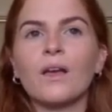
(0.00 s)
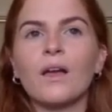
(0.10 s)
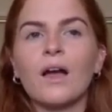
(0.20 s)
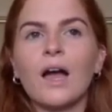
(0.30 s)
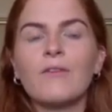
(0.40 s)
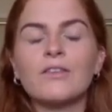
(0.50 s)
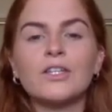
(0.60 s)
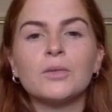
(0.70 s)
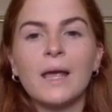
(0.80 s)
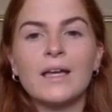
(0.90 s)
having the new
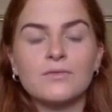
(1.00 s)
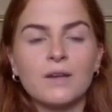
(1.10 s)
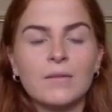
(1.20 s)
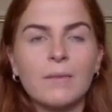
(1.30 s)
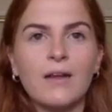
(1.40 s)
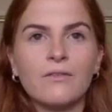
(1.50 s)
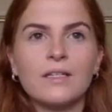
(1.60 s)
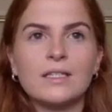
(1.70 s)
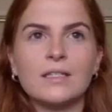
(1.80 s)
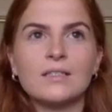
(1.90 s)
players really
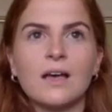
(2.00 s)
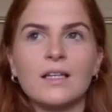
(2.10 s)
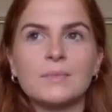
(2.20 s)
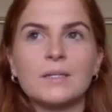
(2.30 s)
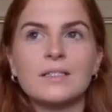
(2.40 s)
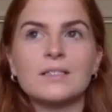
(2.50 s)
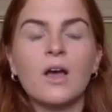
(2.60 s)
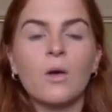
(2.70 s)
benefited us because